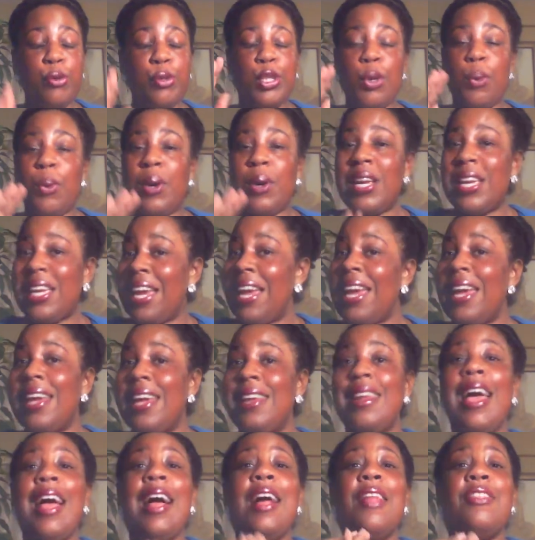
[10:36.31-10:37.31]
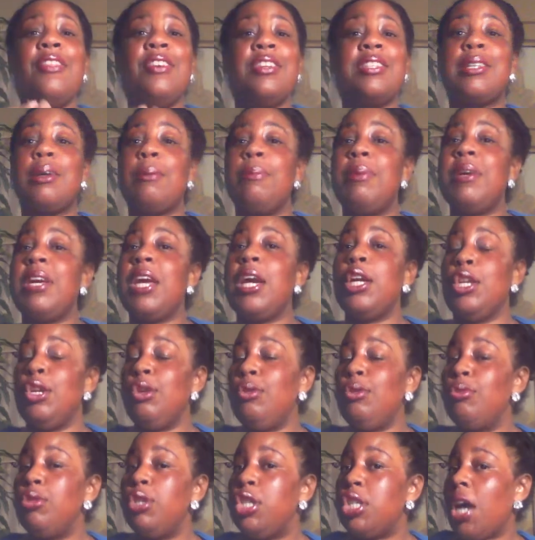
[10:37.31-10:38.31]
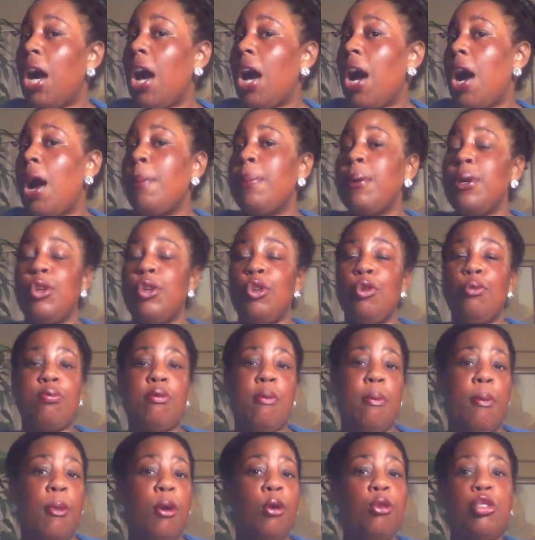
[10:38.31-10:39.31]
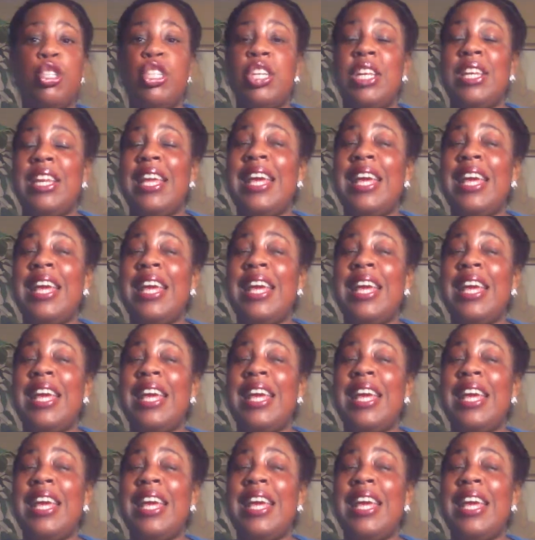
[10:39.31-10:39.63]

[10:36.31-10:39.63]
So again, this could be a new job, a new promotion.